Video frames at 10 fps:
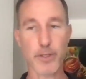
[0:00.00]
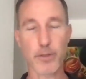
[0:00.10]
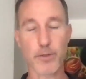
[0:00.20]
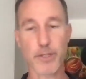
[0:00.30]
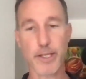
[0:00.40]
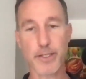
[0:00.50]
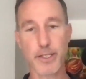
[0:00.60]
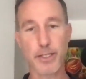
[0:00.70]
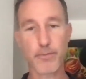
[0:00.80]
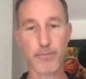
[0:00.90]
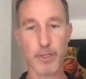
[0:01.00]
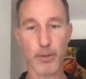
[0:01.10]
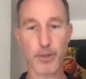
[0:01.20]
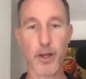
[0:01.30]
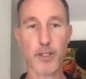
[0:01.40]
So Jesse, you
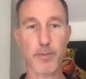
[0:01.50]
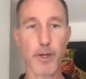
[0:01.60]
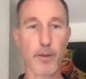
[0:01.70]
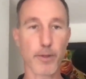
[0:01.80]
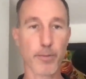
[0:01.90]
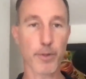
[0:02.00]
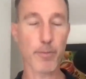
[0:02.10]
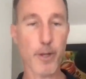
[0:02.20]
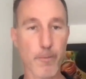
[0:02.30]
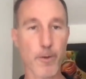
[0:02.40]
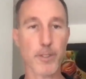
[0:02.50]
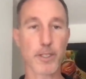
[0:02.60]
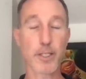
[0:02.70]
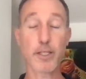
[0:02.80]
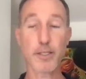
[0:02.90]
know, talked about the, the metaverse,
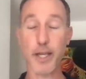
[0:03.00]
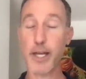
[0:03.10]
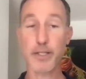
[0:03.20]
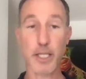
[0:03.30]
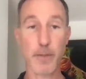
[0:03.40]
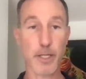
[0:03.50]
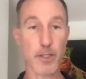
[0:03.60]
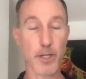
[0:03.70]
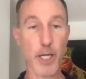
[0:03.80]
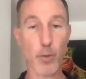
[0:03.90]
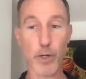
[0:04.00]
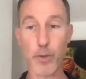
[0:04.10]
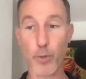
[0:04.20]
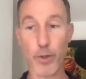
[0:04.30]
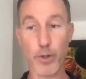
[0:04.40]
and he's excited. It's coming in January.
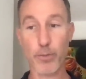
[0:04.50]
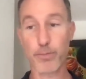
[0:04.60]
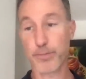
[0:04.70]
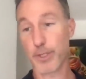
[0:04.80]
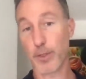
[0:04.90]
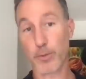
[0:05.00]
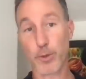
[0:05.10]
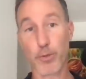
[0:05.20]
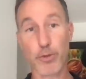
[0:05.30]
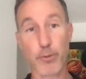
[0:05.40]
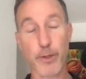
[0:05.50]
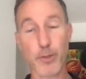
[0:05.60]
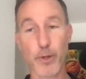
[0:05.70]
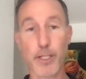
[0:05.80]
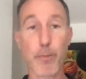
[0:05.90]
We're you know two three weeks
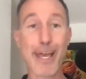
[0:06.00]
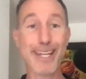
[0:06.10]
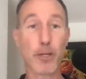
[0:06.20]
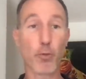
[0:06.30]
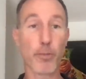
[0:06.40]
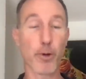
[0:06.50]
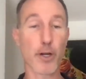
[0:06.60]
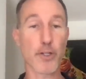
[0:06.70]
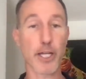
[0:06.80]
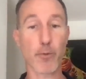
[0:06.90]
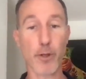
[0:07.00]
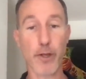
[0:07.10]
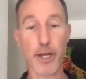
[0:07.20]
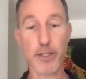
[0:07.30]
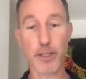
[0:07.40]
away, depending on what part of January
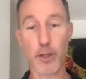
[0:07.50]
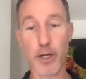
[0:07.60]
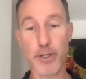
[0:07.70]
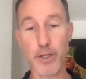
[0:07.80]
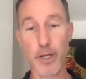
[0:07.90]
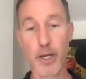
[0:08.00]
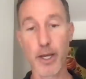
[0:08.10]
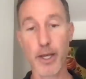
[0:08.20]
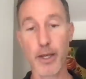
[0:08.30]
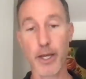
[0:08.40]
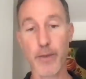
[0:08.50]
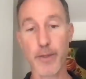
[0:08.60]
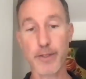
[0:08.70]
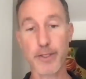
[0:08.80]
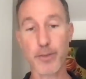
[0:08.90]
they actually launch. And
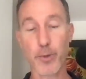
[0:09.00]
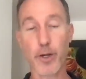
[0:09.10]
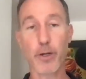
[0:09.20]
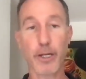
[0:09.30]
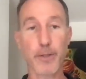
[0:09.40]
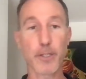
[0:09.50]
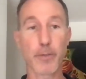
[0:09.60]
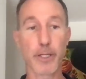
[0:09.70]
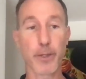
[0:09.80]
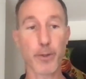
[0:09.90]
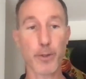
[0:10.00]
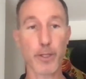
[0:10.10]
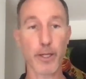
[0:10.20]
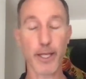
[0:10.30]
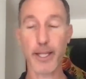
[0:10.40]
this is where it gets a little bit
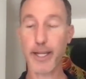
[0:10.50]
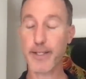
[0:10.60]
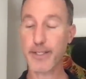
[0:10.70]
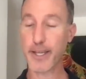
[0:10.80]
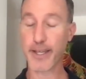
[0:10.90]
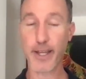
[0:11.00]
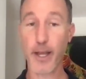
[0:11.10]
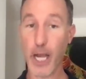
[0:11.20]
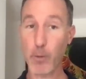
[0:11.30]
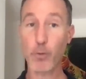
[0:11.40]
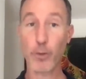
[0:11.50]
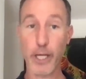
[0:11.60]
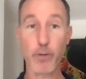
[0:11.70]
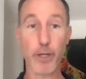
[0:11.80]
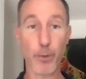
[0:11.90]
interesting. And like I said, I will
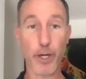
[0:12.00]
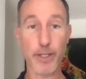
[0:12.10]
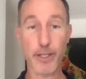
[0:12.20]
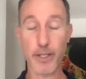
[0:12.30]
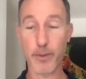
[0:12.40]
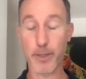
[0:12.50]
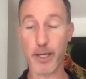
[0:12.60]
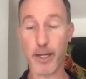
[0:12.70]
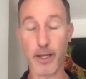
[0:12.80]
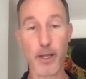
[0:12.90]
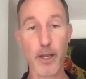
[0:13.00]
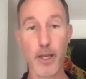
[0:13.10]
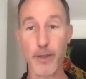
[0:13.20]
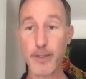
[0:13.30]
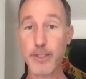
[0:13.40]
reiterate what I said in the beginning.
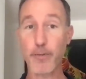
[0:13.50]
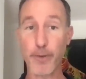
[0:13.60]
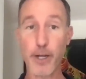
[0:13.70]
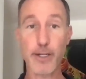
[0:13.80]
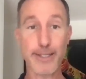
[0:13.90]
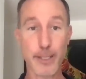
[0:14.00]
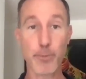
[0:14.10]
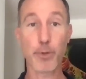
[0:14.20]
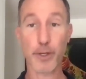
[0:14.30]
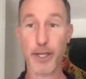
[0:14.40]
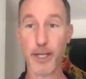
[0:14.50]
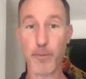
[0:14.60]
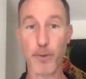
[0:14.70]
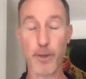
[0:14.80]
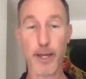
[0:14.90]
This is a very simple
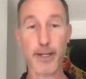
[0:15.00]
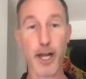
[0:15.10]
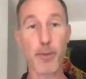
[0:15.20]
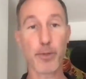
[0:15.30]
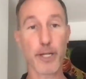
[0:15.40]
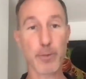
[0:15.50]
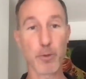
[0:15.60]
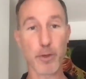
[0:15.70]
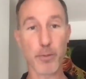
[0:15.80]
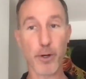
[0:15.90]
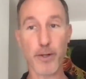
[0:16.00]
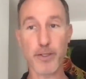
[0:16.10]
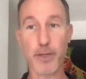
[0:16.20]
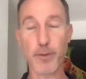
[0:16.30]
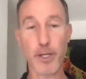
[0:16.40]
game with a lot of complex moving parts.
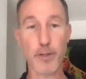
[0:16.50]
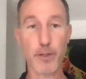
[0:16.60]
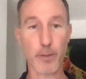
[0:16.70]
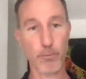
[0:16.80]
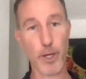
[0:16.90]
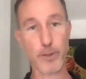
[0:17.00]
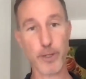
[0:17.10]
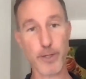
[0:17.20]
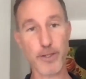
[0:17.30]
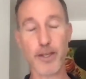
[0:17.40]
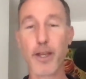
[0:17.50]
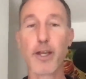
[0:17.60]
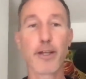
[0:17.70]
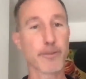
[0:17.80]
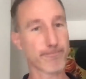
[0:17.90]
And I know Jesse's like, yeah, it's easy.
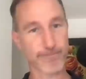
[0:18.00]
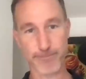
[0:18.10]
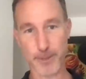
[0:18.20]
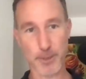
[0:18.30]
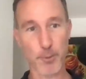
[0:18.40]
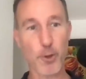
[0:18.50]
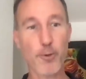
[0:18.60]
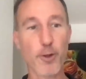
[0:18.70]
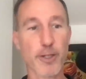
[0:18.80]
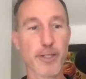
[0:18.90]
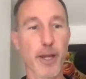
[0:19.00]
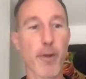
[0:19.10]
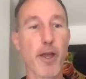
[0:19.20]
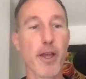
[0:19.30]
This has been doing it for a long time.